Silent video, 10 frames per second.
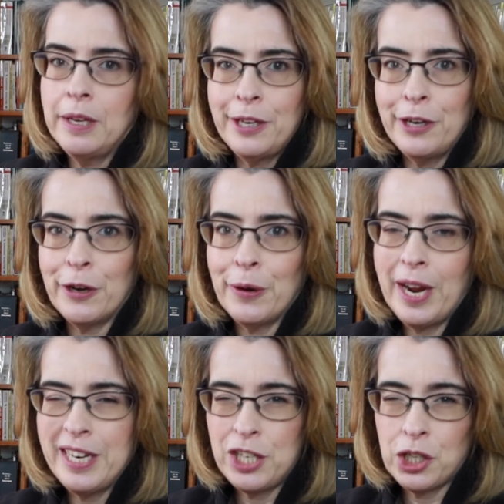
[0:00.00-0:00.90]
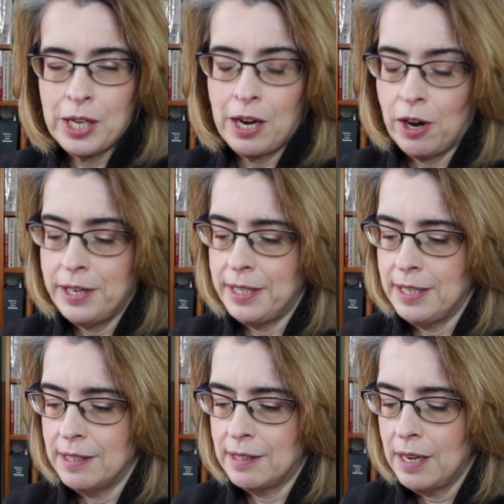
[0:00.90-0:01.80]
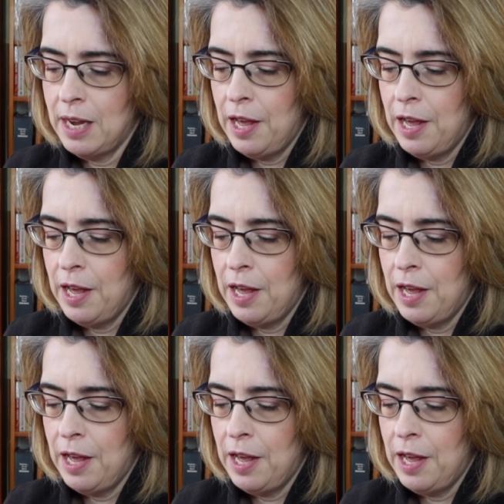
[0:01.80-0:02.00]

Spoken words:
you know, and just get ideas.